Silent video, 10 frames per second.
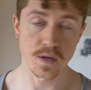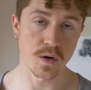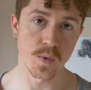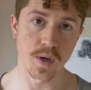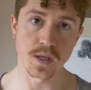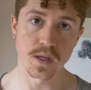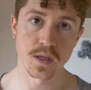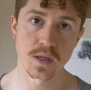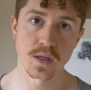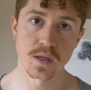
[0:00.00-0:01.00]
cannot wait
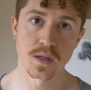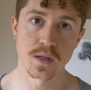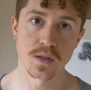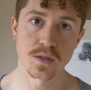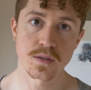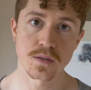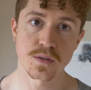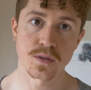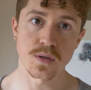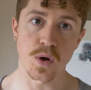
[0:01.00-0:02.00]

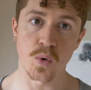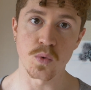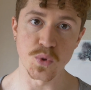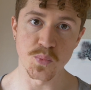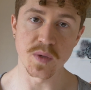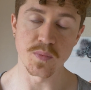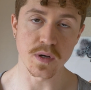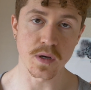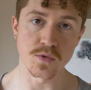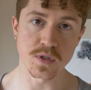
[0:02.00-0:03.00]
to hold the people
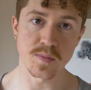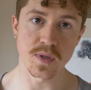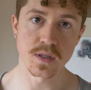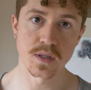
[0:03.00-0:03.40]
close to me